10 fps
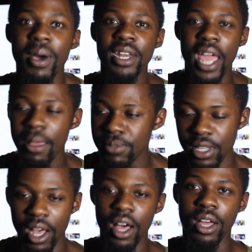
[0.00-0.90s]
My
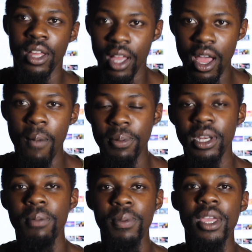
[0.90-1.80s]
name's uh,
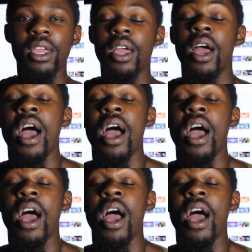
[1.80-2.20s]
Company B.